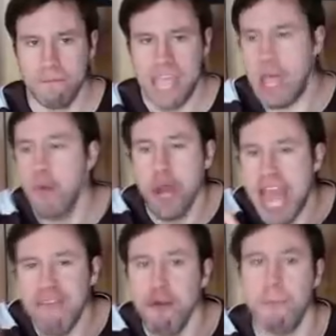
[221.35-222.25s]
He will
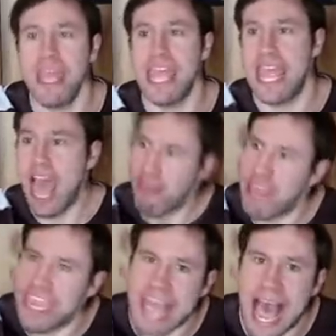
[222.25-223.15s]
never be
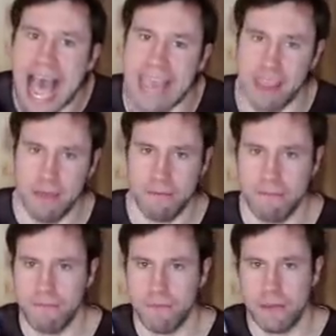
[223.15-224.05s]
the guy.
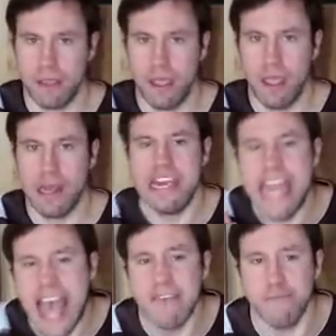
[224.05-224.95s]

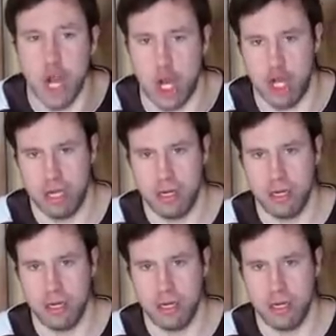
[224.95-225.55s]
Never.